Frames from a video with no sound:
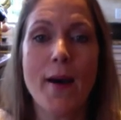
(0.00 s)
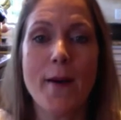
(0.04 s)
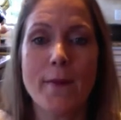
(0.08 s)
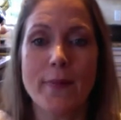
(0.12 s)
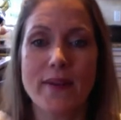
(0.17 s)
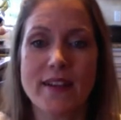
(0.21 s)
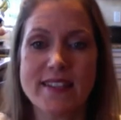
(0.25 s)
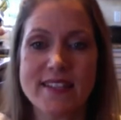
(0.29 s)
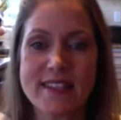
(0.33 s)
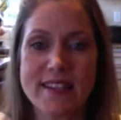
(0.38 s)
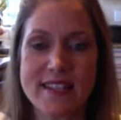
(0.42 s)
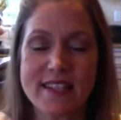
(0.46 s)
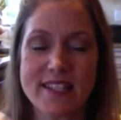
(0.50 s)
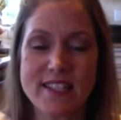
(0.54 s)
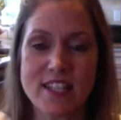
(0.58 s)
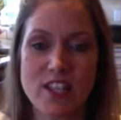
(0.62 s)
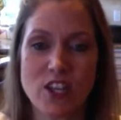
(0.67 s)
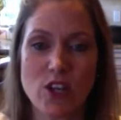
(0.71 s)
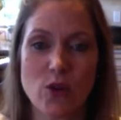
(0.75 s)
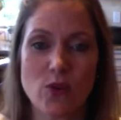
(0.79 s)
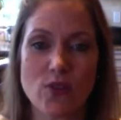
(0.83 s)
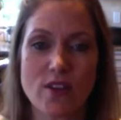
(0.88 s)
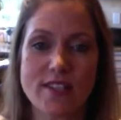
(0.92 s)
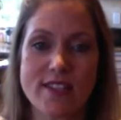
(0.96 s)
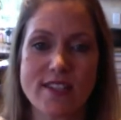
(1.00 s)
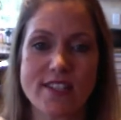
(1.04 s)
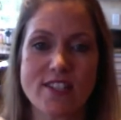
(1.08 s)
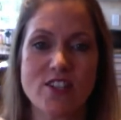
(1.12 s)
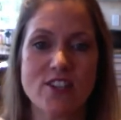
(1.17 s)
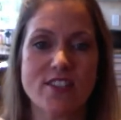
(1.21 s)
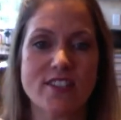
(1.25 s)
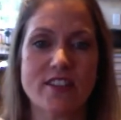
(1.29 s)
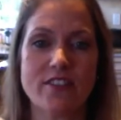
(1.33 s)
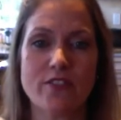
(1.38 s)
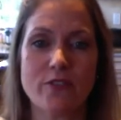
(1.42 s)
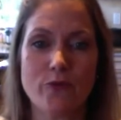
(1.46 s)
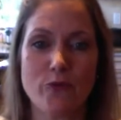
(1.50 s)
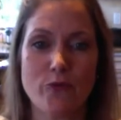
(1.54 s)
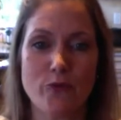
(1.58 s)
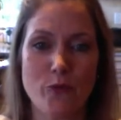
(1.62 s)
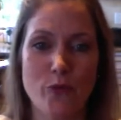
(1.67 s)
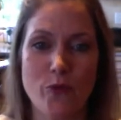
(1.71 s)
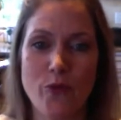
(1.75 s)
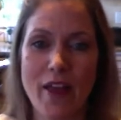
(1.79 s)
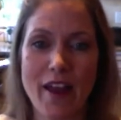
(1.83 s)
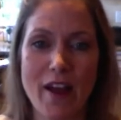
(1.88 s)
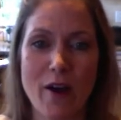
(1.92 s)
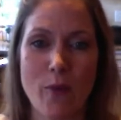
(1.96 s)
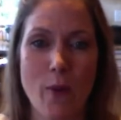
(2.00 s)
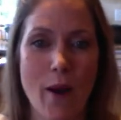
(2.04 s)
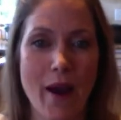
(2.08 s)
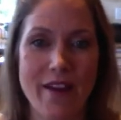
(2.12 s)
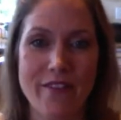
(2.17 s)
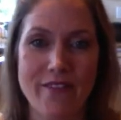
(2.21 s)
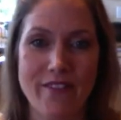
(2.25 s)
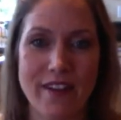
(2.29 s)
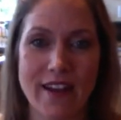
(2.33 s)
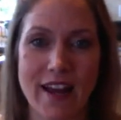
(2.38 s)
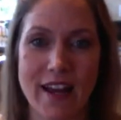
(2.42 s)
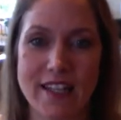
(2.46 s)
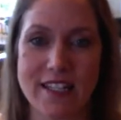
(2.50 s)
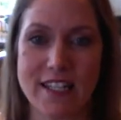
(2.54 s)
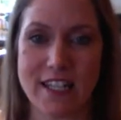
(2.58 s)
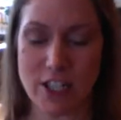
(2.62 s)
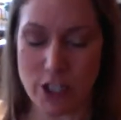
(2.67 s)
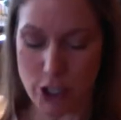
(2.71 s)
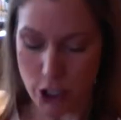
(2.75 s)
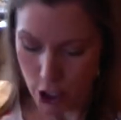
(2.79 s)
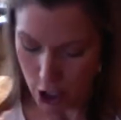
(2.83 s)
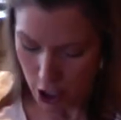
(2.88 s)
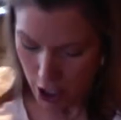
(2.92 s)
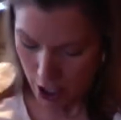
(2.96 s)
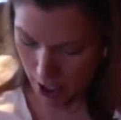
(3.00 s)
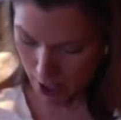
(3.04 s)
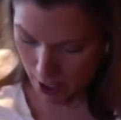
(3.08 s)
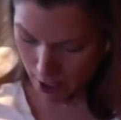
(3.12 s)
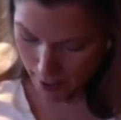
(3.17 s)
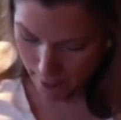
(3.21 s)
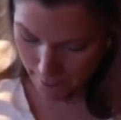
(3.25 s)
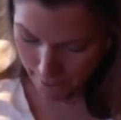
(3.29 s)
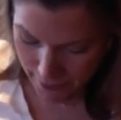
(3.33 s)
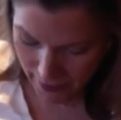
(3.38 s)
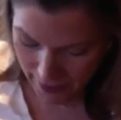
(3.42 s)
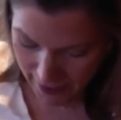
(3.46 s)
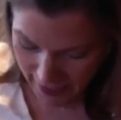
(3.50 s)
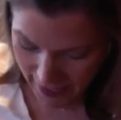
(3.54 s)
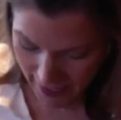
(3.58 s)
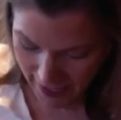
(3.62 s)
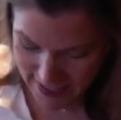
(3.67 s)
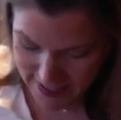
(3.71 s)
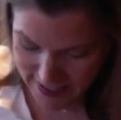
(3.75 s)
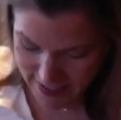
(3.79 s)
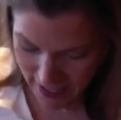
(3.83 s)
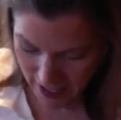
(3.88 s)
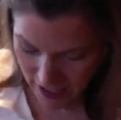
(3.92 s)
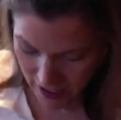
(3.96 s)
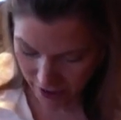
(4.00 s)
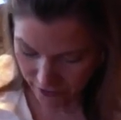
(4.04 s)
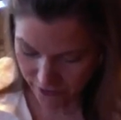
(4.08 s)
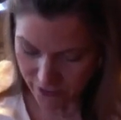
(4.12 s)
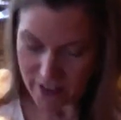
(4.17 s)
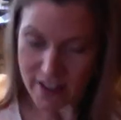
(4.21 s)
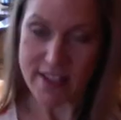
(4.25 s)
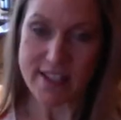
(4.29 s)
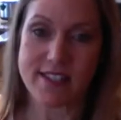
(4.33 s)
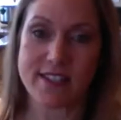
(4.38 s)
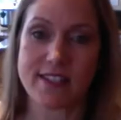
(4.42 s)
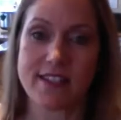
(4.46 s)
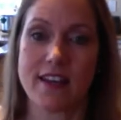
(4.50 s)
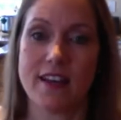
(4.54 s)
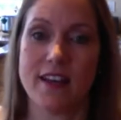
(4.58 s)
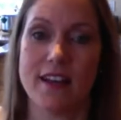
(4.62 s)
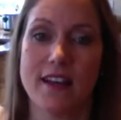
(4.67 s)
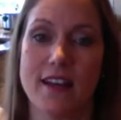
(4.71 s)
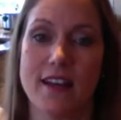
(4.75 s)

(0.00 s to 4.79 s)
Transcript: But isn't this cute? This is just a like a white v-neck t-shirt, but it has elephants.